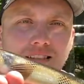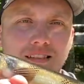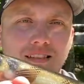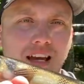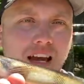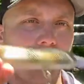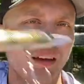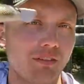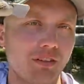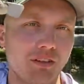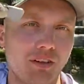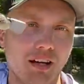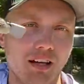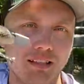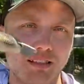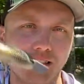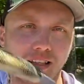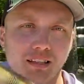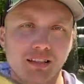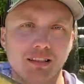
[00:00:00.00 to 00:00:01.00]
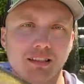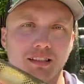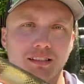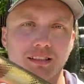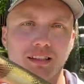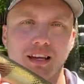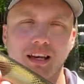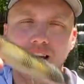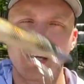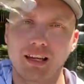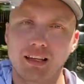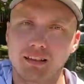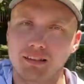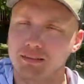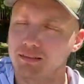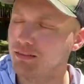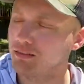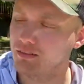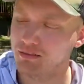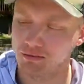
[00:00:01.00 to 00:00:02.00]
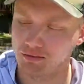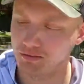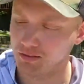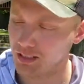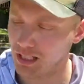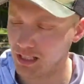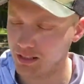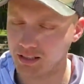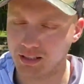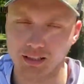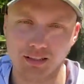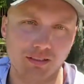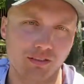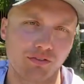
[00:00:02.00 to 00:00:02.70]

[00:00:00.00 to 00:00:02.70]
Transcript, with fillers: dive and rise like this guy, it does